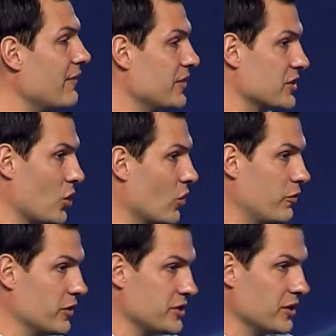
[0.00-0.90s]
in this whole
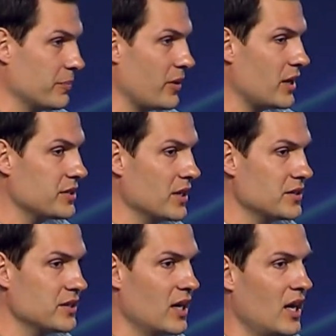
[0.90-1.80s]
fertility
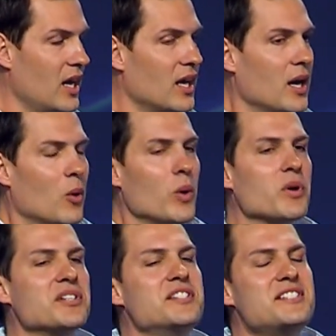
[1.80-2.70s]
process. We were
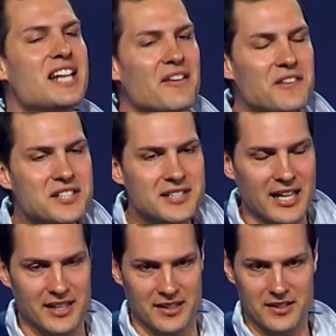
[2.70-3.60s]

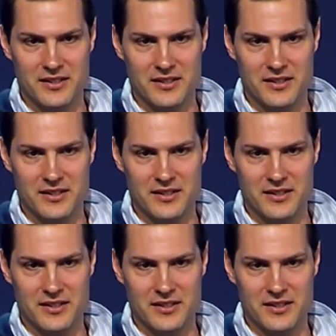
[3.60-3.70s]
devastated.